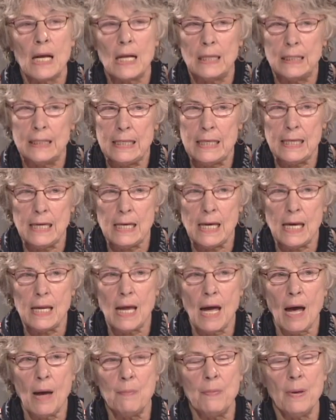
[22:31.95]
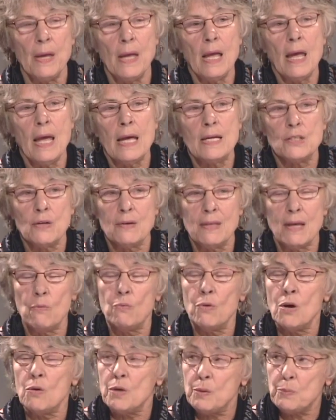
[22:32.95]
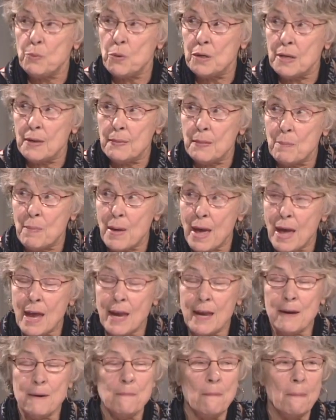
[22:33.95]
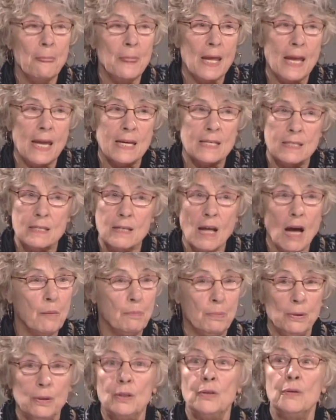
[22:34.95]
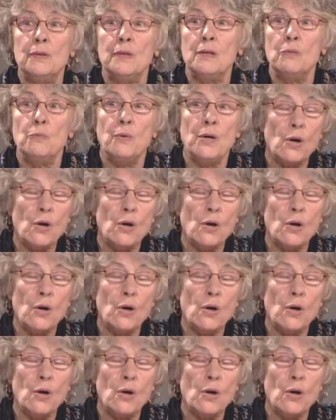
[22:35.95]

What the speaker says: cleaning it up so that what we put in the bay is not polluted.